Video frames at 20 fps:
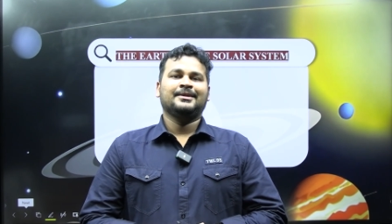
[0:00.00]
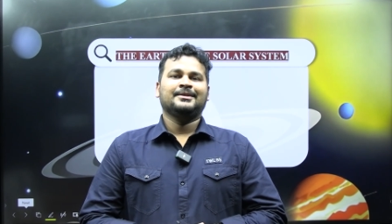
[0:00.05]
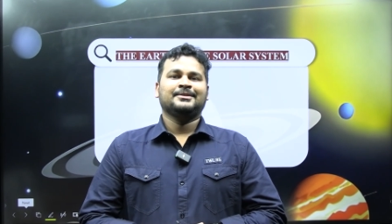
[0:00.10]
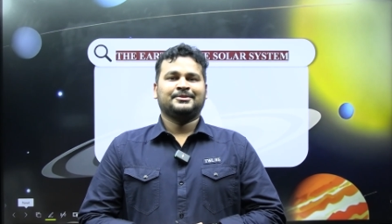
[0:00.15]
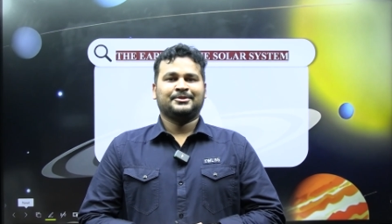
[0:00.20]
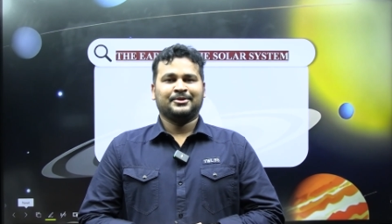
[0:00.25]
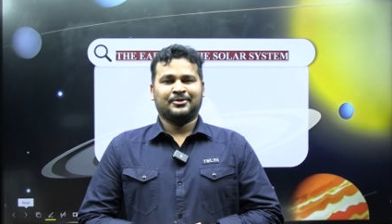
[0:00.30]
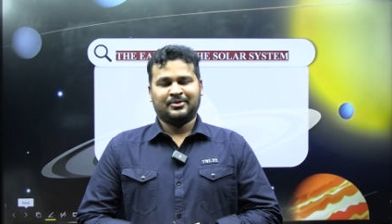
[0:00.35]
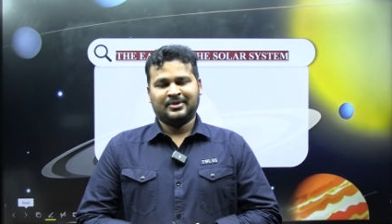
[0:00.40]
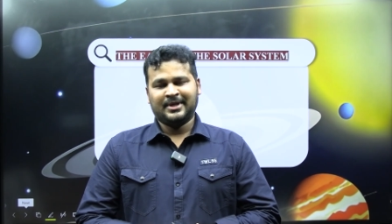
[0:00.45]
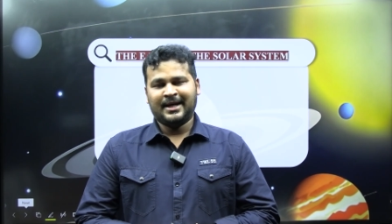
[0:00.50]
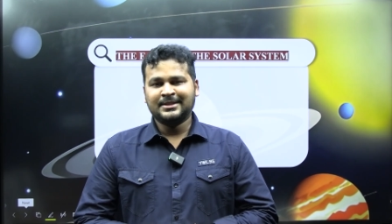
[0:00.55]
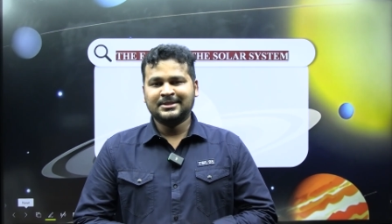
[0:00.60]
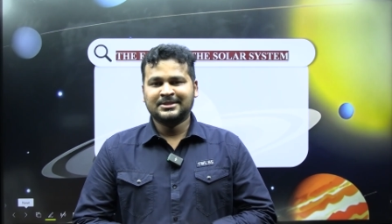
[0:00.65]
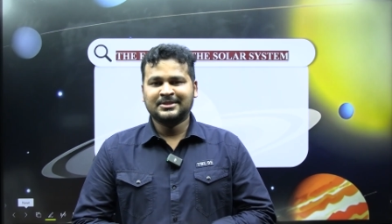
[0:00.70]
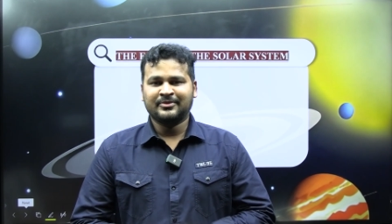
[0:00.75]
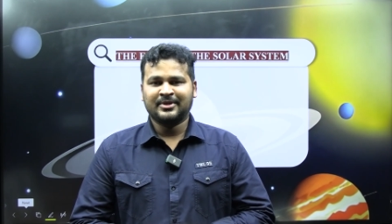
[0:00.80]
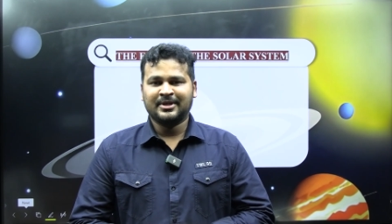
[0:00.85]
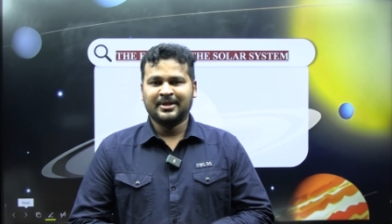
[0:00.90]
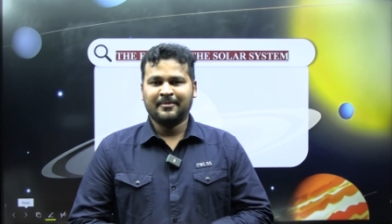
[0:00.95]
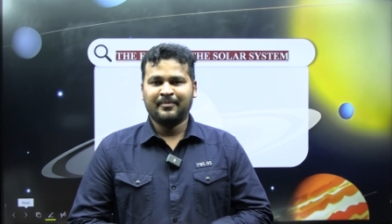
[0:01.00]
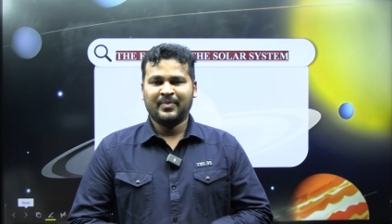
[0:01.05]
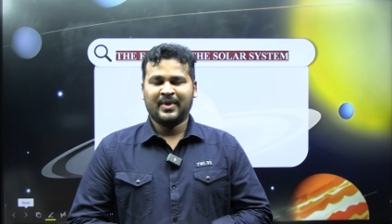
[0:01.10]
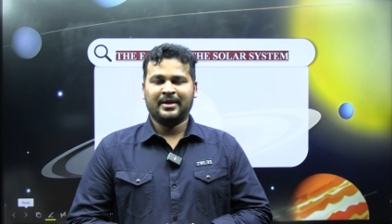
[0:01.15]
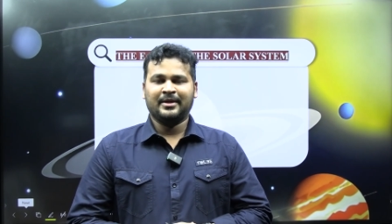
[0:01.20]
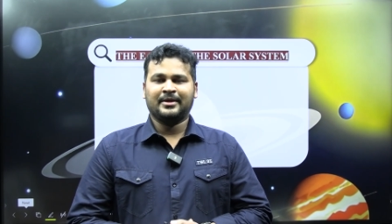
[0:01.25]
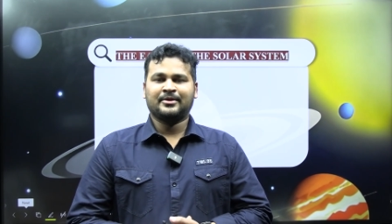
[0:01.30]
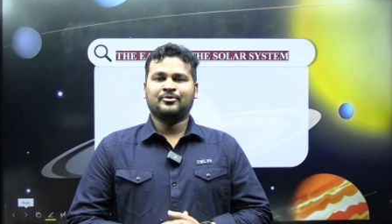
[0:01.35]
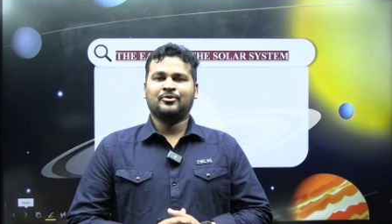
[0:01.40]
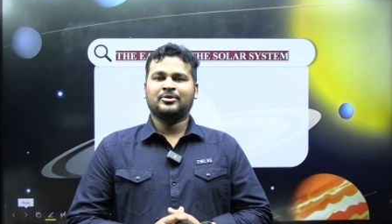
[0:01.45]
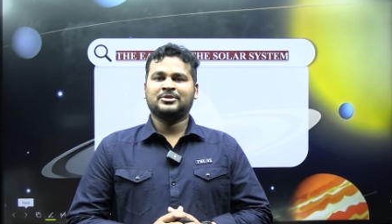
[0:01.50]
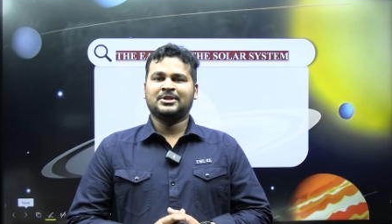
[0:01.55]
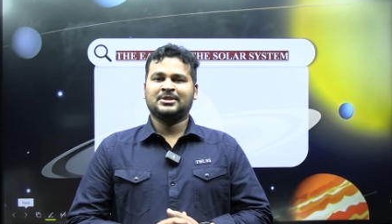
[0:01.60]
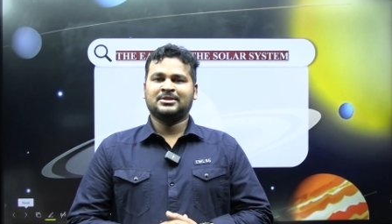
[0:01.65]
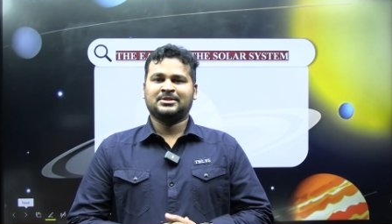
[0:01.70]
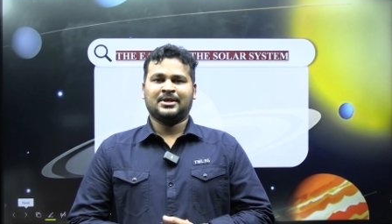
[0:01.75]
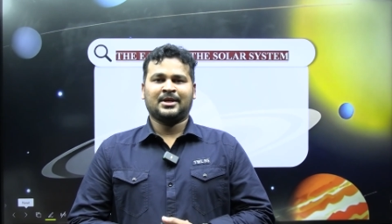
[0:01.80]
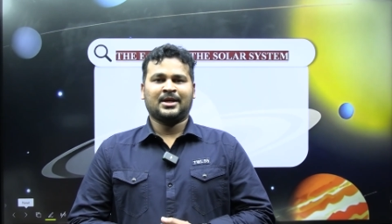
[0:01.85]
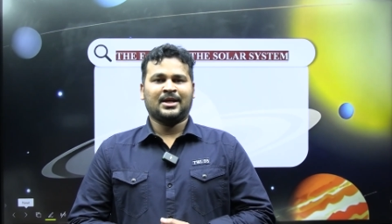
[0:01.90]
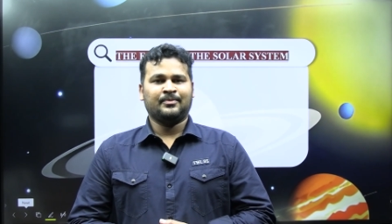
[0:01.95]
So that's why here
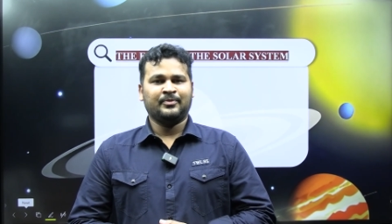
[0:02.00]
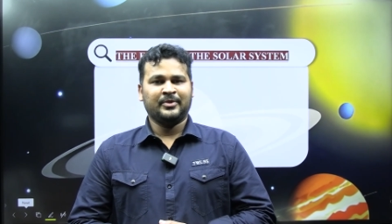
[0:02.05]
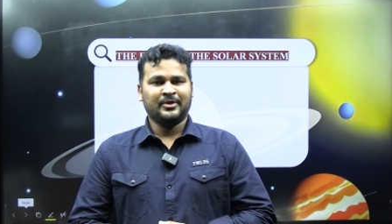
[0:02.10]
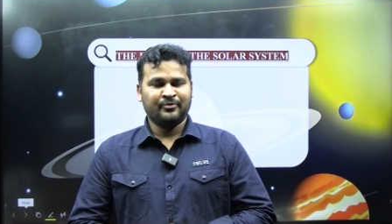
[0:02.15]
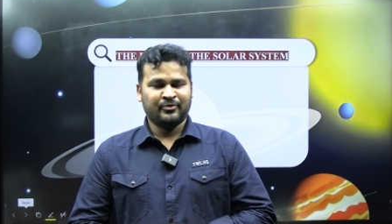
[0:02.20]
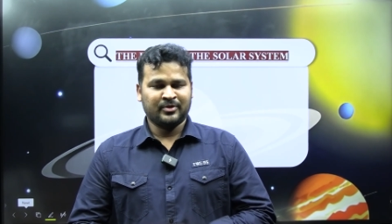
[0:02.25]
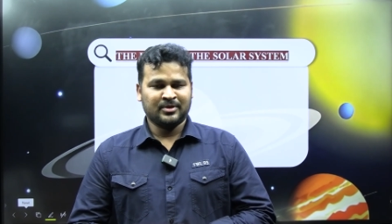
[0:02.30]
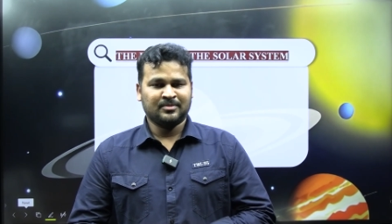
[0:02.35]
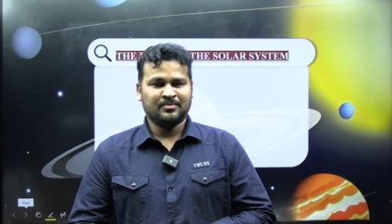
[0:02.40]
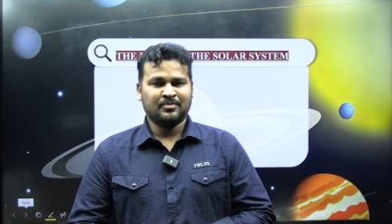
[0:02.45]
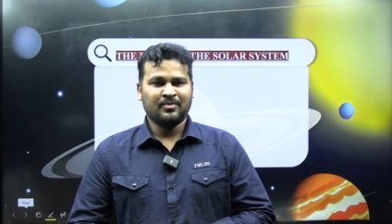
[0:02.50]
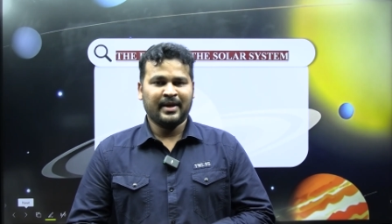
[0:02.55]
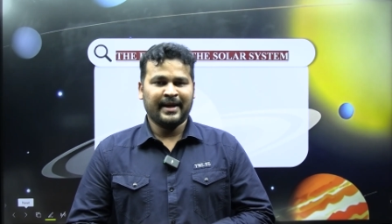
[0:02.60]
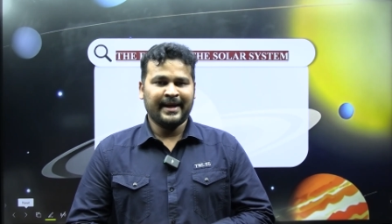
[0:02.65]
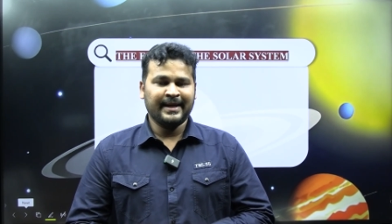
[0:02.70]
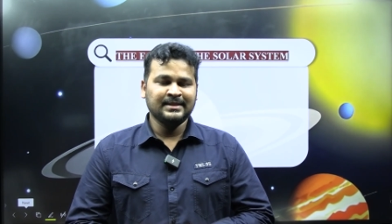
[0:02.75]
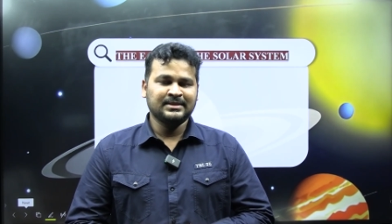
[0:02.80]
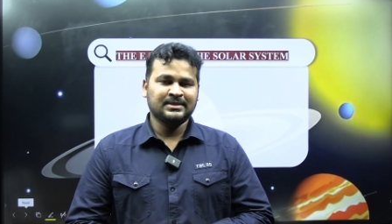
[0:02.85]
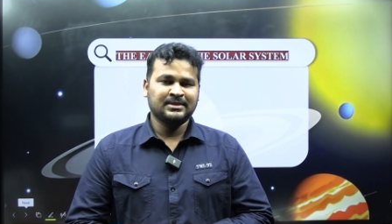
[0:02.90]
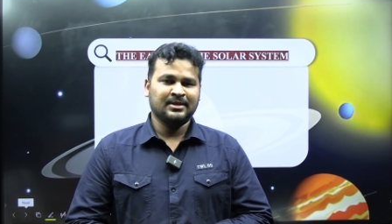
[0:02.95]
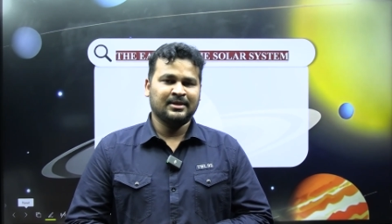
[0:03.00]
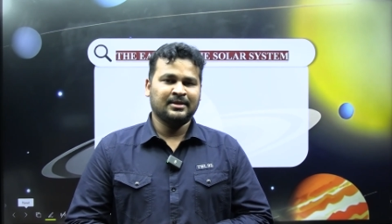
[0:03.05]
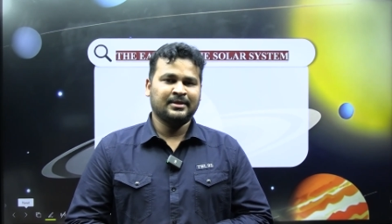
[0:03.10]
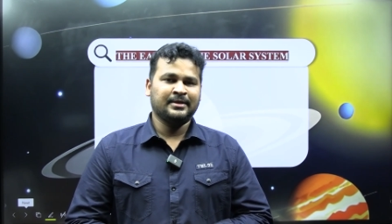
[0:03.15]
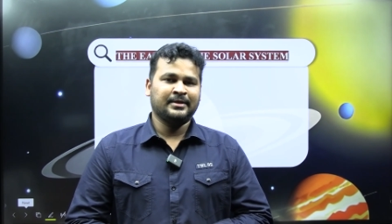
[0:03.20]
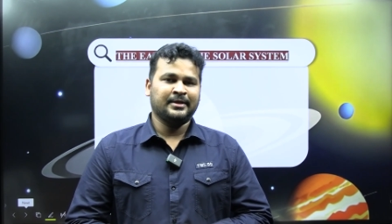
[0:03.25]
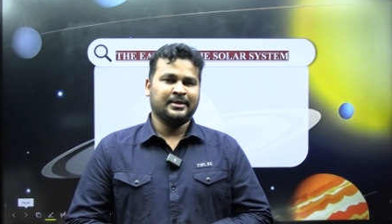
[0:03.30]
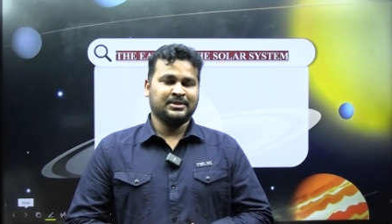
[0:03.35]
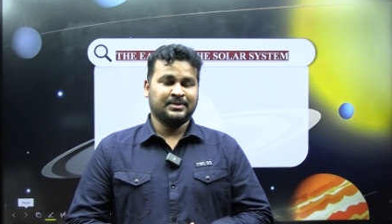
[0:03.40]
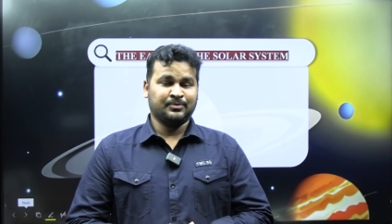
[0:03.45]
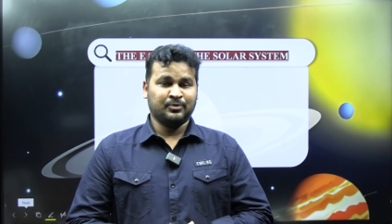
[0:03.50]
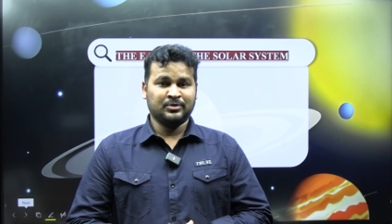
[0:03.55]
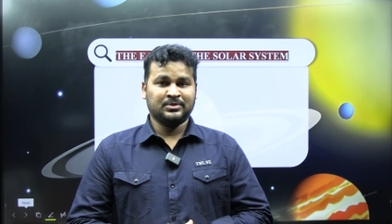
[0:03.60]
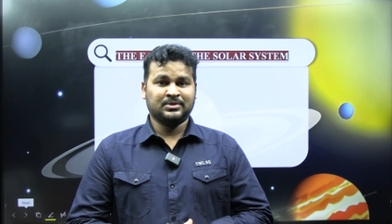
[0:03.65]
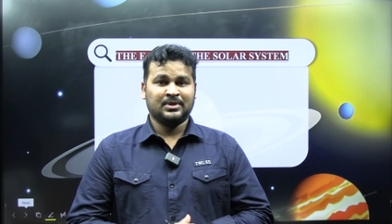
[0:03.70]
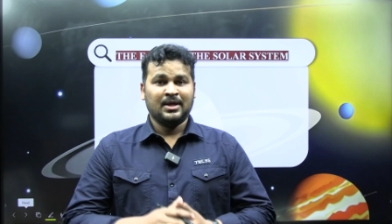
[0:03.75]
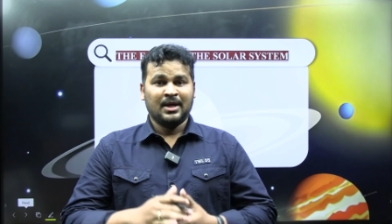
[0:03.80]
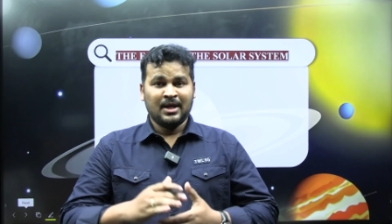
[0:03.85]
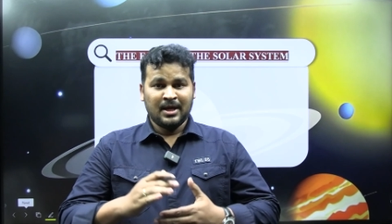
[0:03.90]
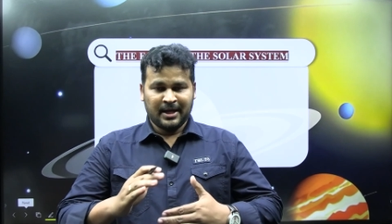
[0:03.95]
questions are coming from NCERT textbooks